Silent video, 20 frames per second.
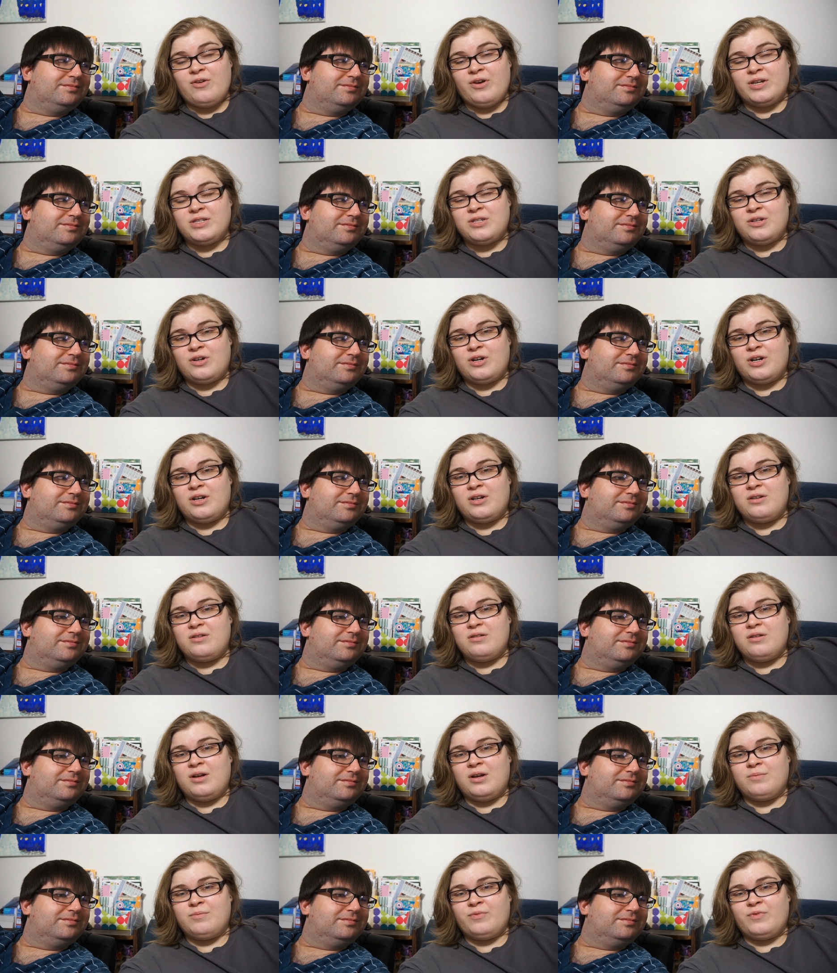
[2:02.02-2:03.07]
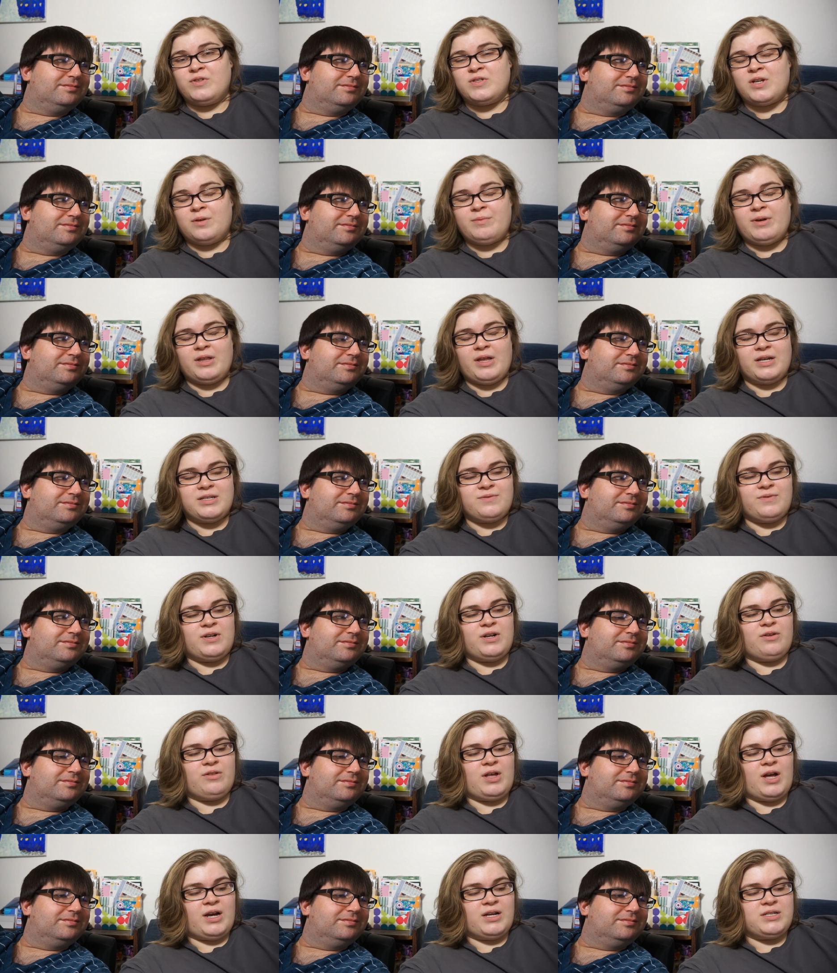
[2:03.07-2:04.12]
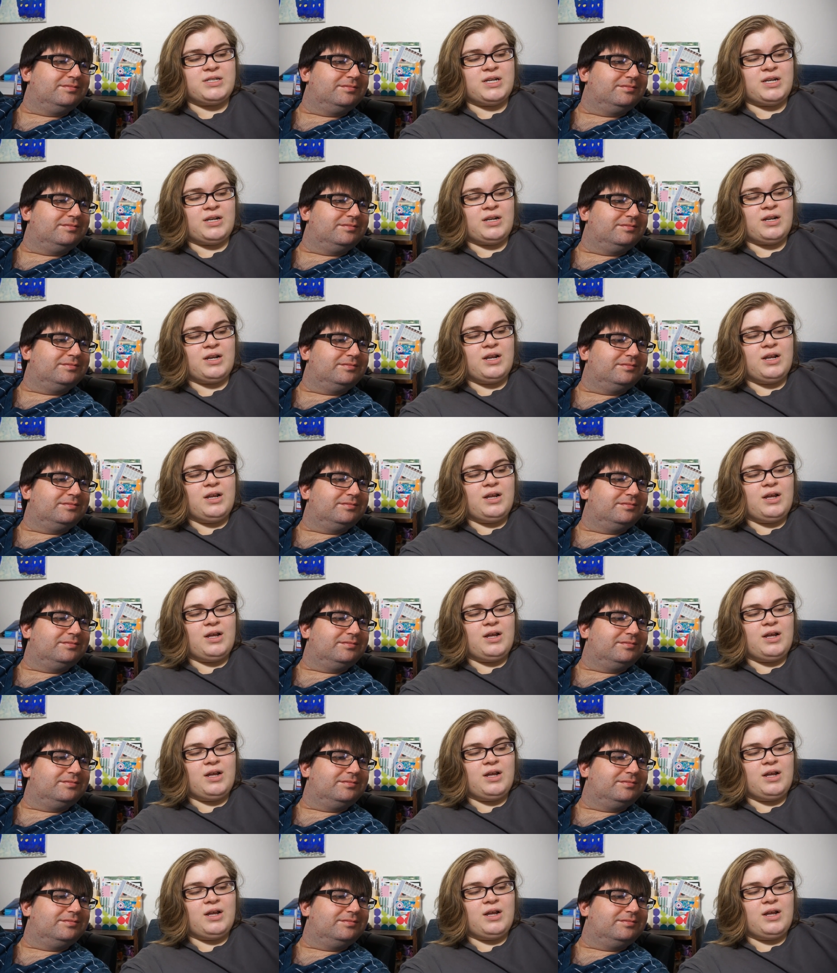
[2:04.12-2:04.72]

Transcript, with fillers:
Speaker 1: You guys heard, um, if you saw my last video, that I did.